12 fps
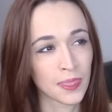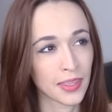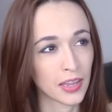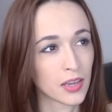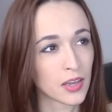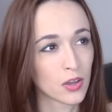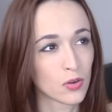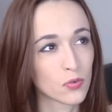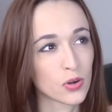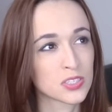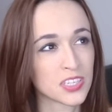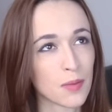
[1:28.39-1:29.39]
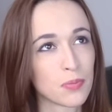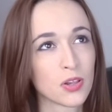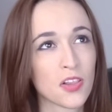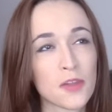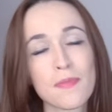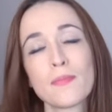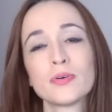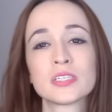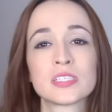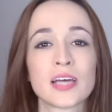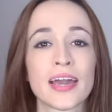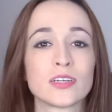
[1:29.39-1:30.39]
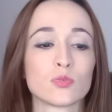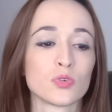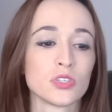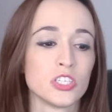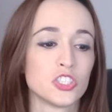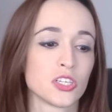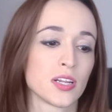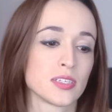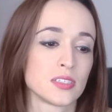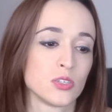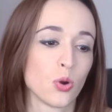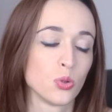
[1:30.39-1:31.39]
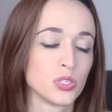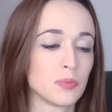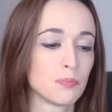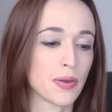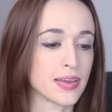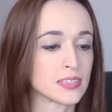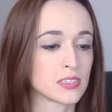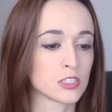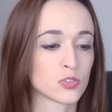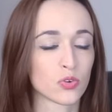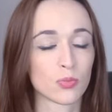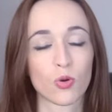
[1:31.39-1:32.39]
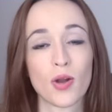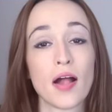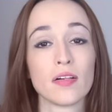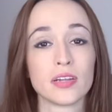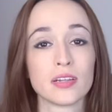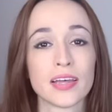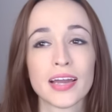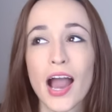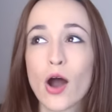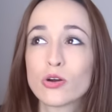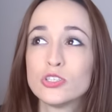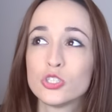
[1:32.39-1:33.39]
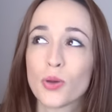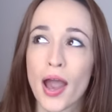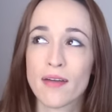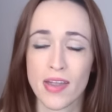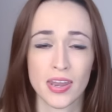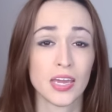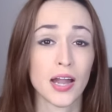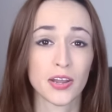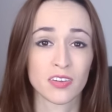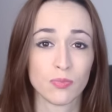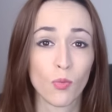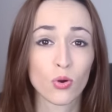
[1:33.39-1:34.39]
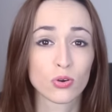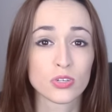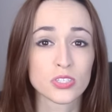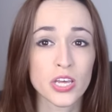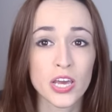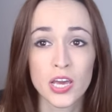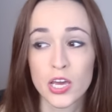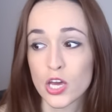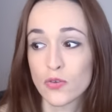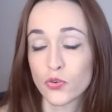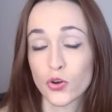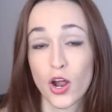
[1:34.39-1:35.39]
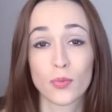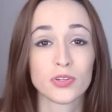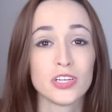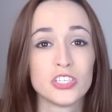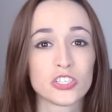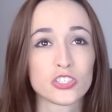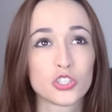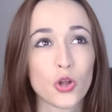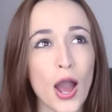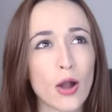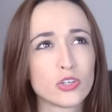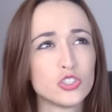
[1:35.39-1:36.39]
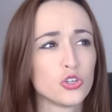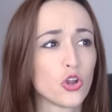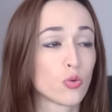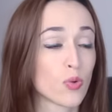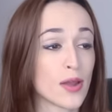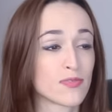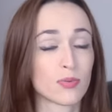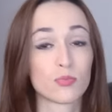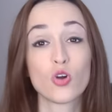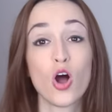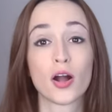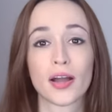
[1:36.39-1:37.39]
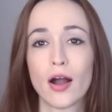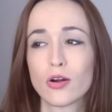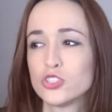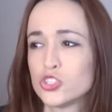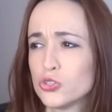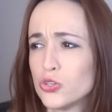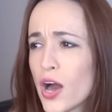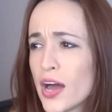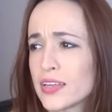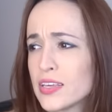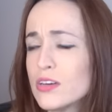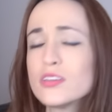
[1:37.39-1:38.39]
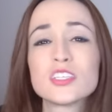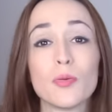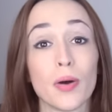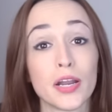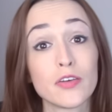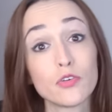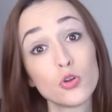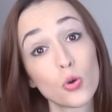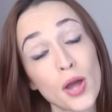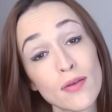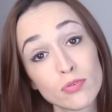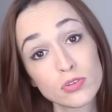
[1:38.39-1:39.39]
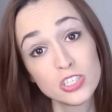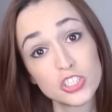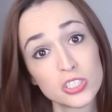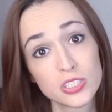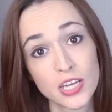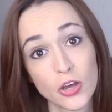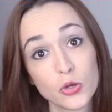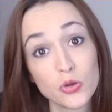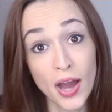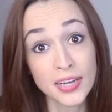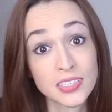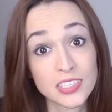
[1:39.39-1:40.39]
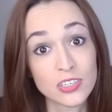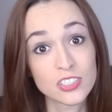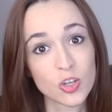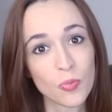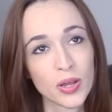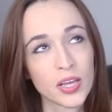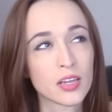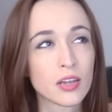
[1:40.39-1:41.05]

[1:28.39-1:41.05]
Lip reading: Like, for example, a lot of people cite religion as the only basis for morality. Like, how could you have any kind of morals if you're not religious? You know, how could you know right from wrong? How could you not kill somebody if you don't have religion to tell you not to kill somebody?